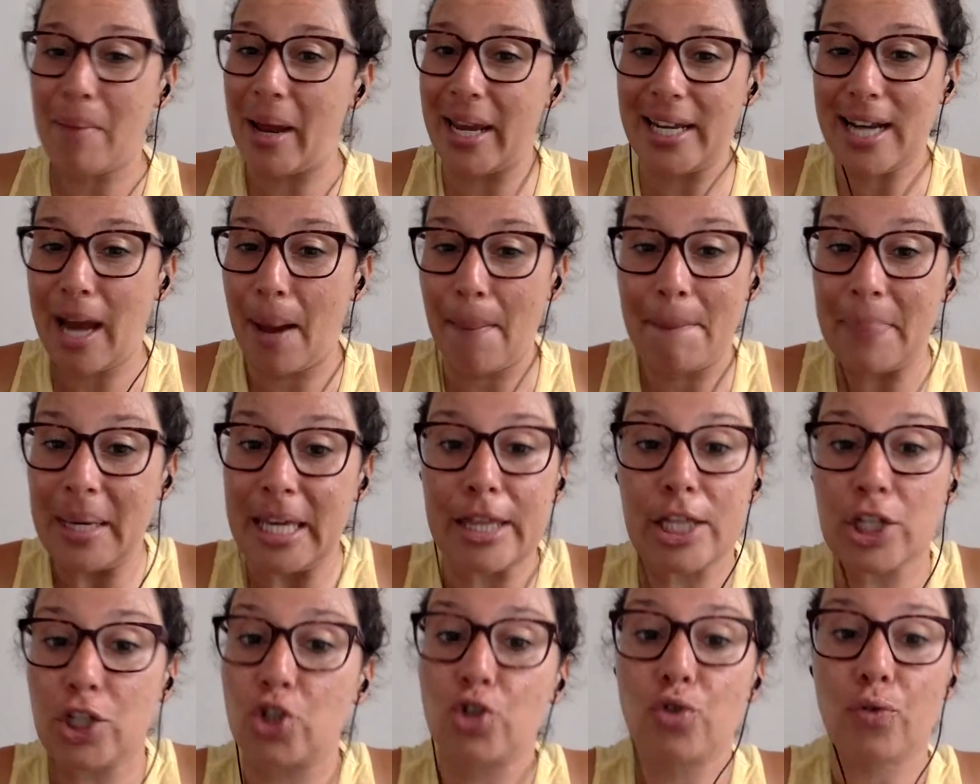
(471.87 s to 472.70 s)
not be
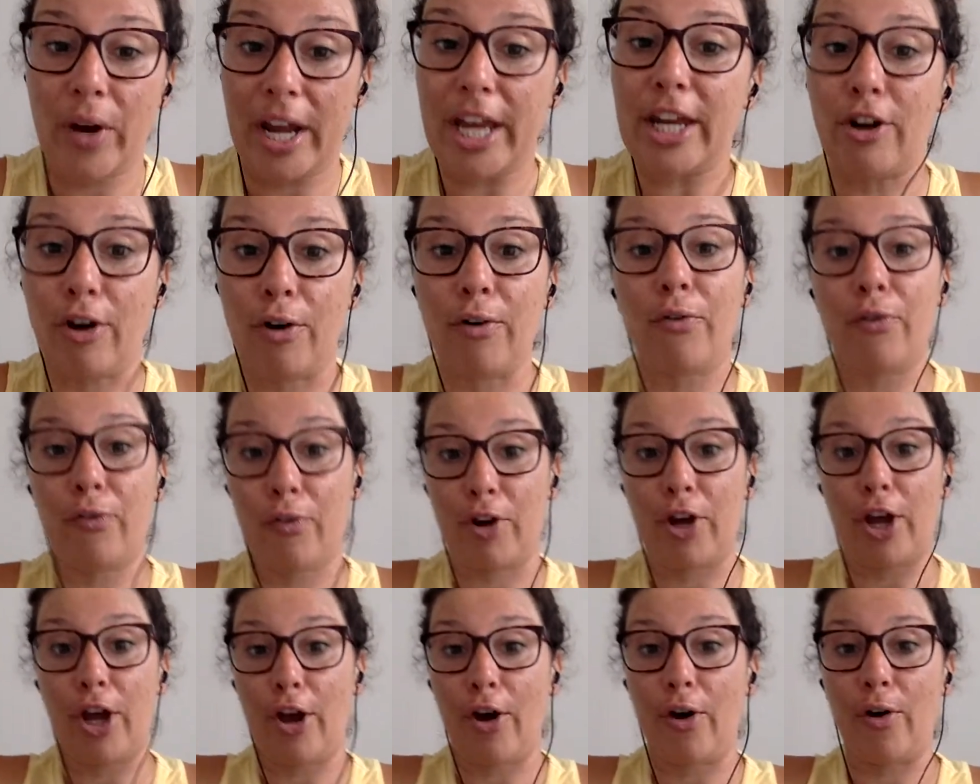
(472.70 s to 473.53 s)
the trainer for
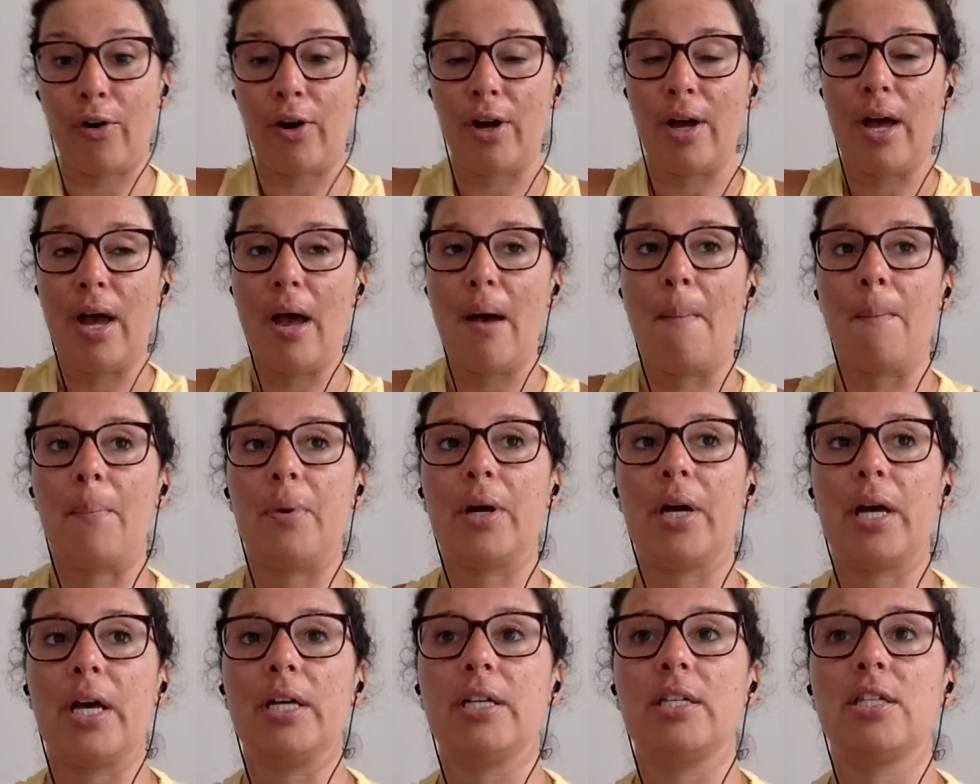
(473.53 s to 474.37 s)
you
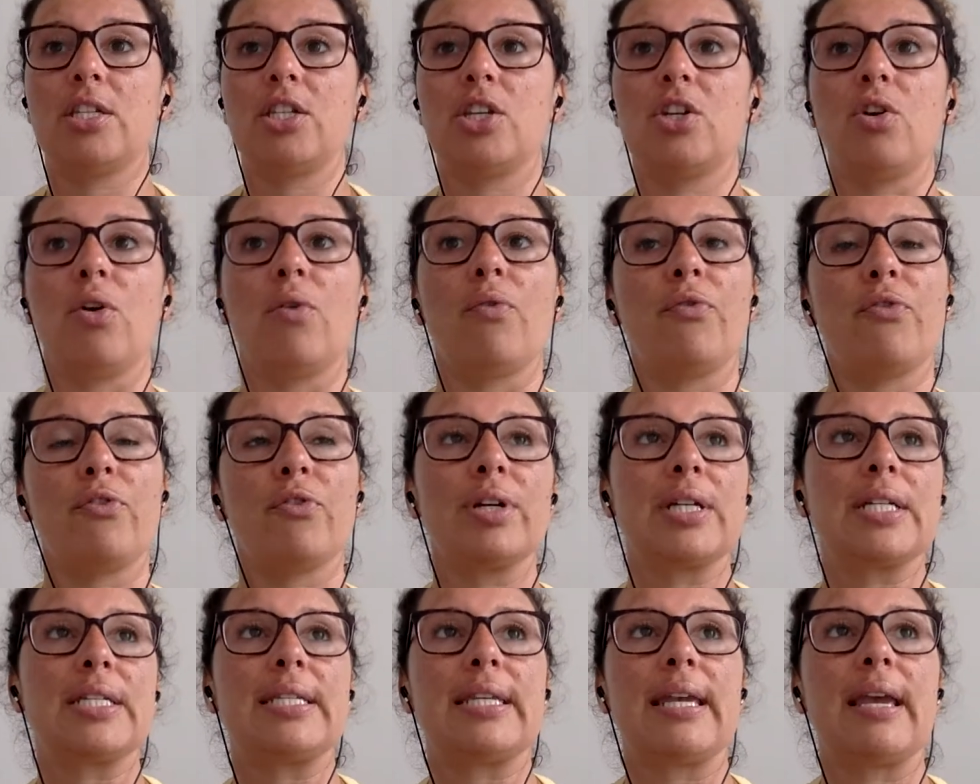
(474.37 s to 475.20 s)
because, for
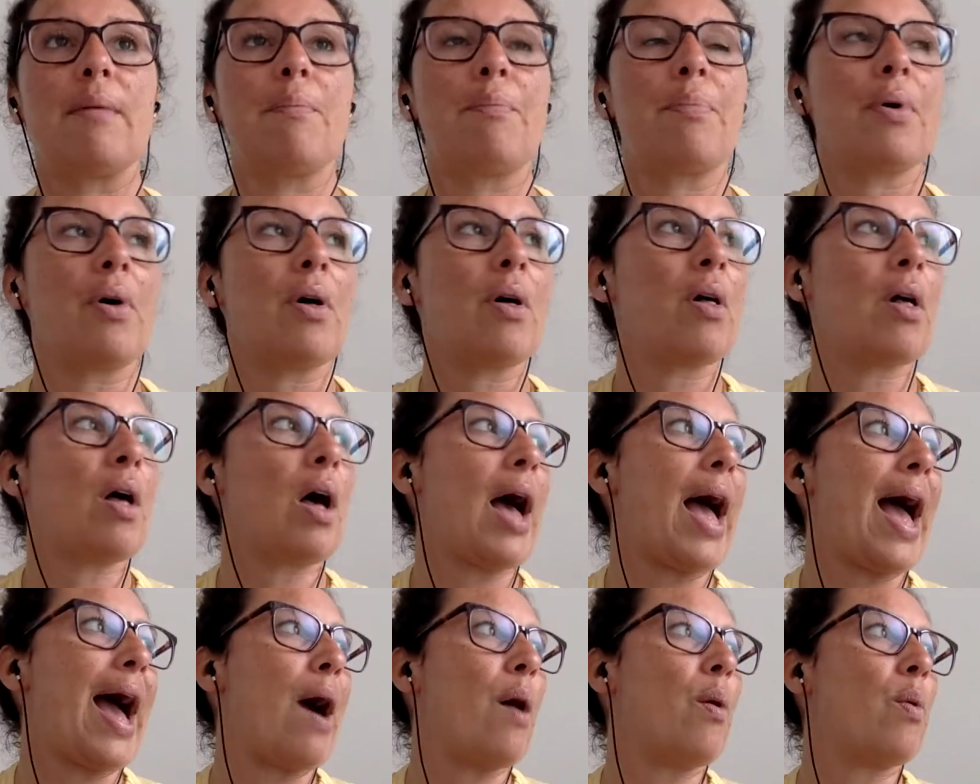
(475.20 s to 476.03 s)
example,
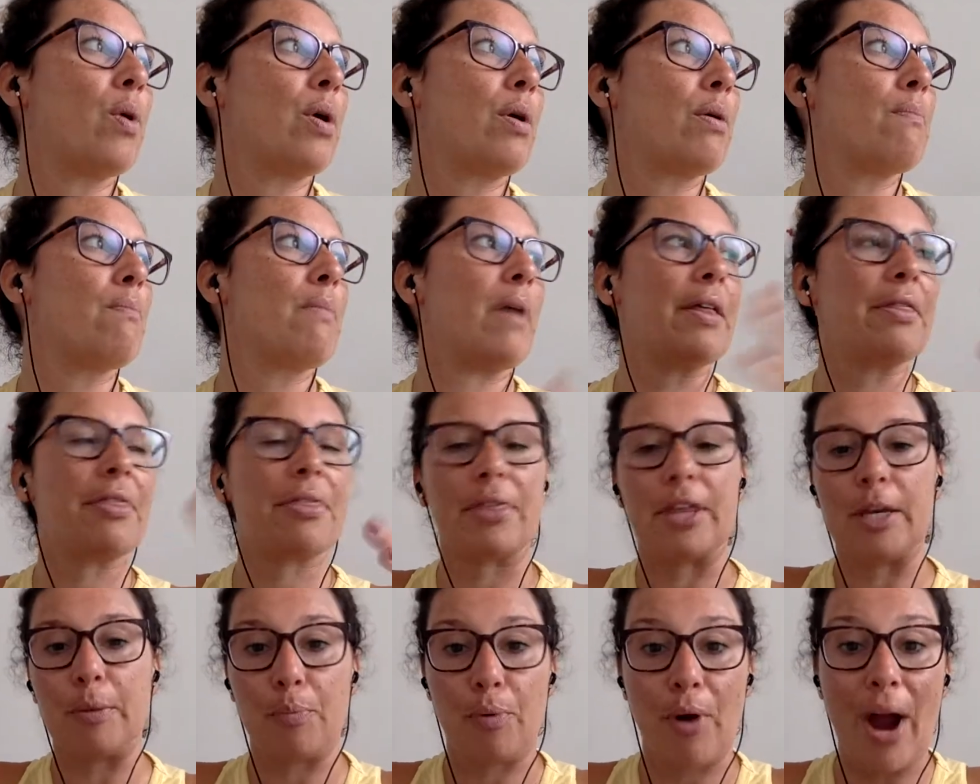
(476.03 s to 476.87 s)
our
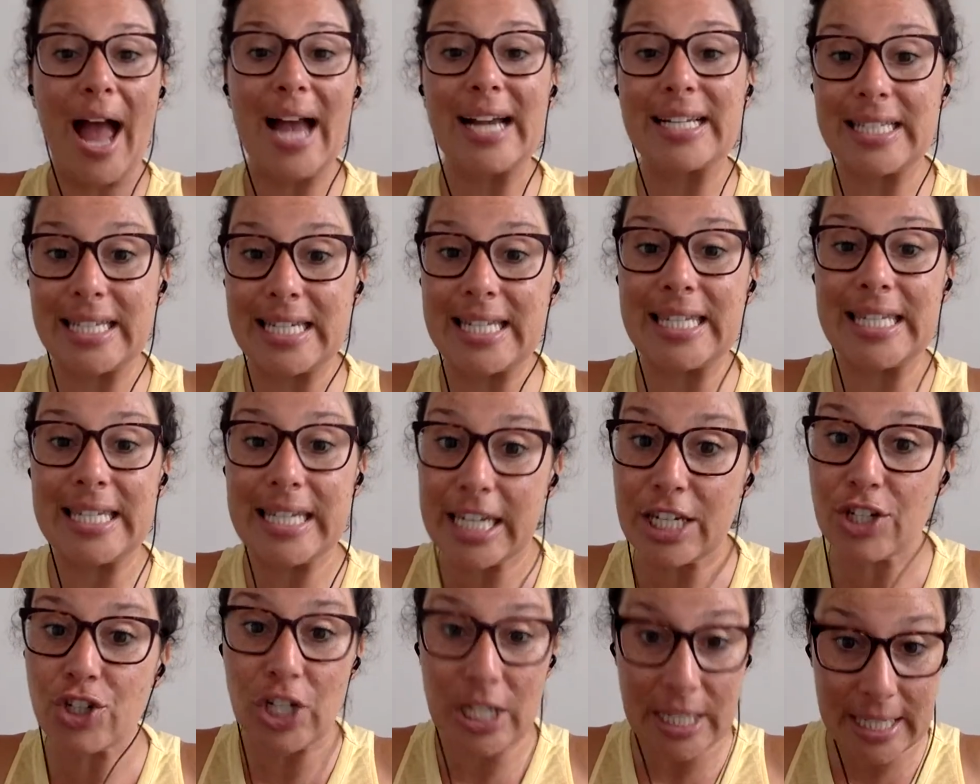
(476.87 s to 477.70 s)
monthly practice
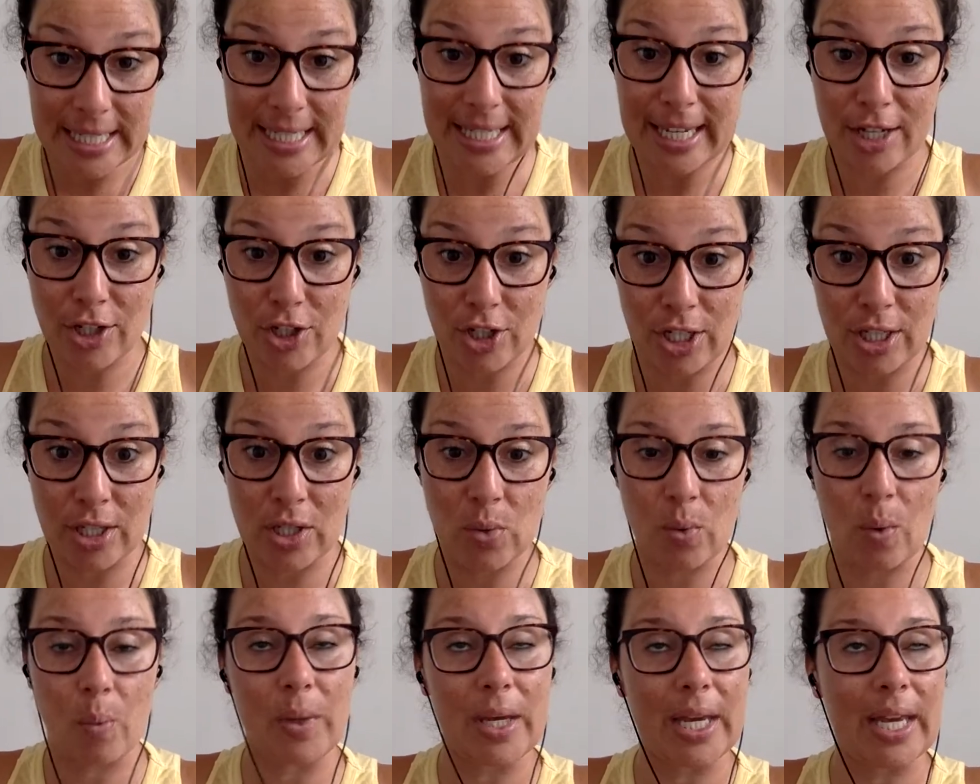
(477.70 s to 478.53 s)
teaching
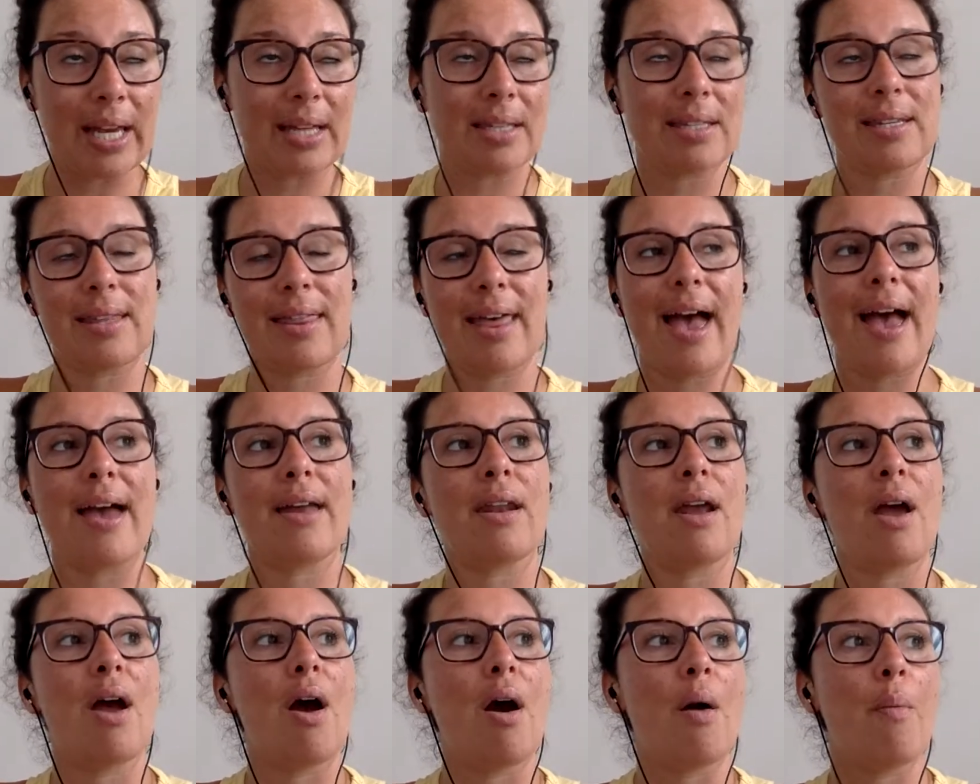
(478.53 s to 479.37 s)
sessions, when we get to
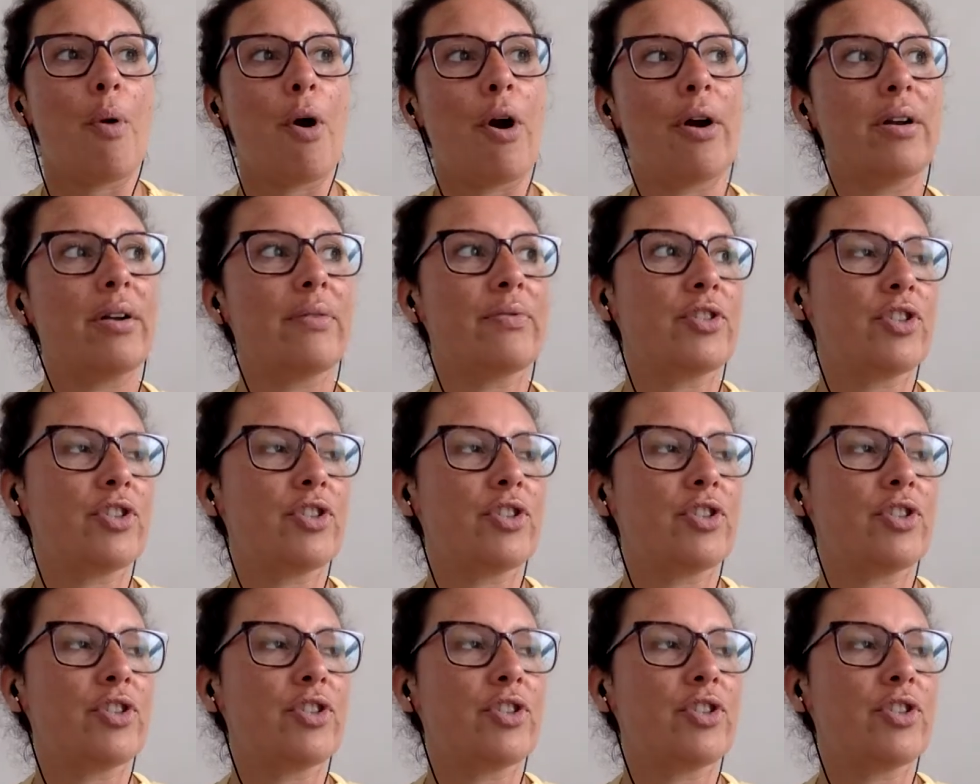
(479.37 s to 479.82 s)
that part of